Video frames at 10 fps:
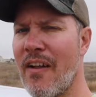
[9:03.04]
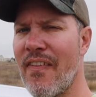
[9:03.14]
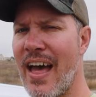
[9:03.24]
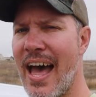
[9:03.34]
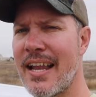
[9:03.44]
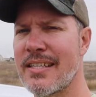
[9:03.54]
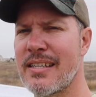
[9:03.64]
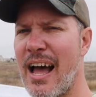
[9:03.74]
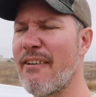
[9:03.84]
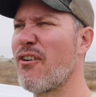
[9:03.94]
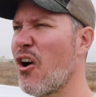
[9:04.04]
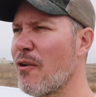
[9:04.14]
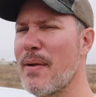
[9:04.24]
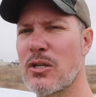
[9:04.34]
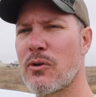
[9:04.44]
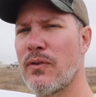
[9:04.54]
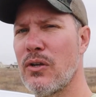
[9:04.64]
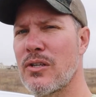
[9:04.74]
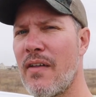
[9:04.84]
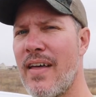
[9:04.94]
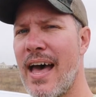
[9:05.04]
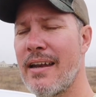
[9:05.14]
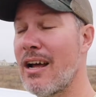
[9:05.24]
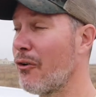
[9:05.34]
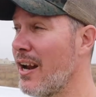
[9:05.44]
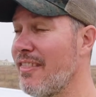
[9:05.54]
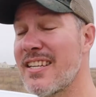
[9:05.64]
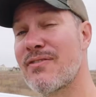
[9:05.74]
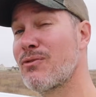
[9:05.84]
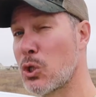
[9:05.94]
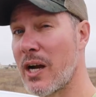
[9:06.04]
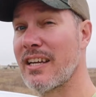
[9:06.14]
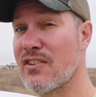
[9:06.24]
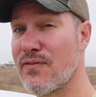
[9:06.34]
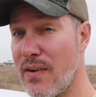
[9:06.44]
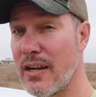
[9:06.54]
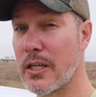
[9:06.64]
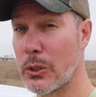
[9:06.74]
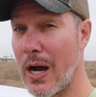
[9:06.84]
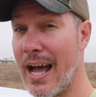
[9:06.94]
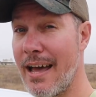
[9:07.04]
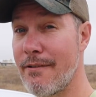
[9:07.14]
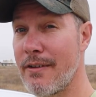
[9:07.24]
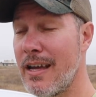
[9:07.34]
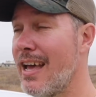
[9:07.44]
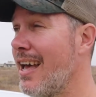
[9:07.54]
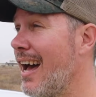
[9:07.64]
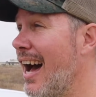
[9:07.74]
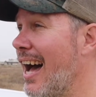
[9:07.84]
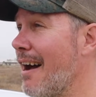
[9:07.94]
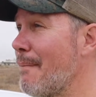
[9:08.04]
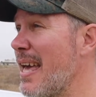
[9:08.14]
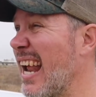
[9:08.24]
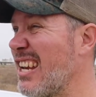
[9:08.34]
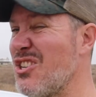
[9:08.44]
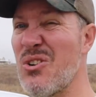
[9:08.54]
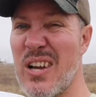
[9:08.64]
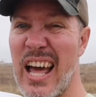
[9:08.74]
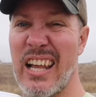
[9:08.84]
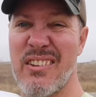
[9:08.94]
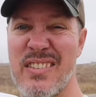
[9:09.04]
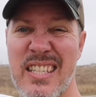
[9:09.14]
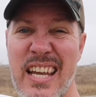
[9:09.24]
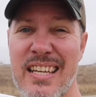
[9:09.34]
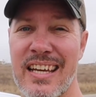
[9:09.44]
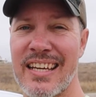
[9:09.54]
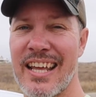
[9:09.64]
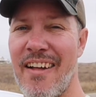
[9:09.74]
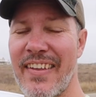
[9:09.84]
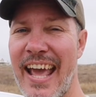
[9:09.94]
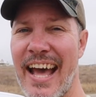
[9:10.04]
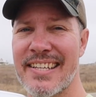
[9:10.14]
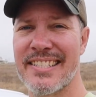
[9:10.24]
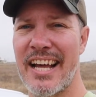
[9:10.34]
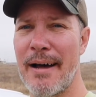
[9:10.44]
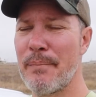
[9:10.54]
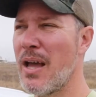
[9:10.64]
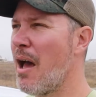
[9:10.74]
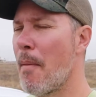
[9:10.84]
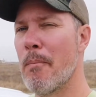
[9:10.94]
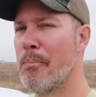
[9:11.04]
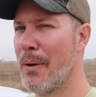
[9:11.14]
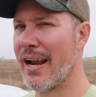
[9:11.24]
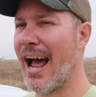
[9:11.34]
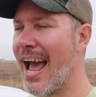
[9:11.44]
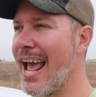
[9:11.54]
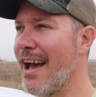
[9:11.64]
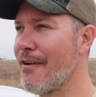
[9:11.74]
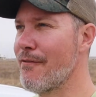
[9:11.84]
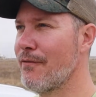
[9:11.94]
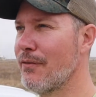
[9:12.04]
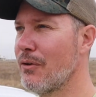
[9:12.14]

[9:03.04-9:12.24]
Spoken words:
on that. I've heard mixed reviews on that. Now granted, this truck is fun to drive, and I do kind of tend to get on the gas some, but I have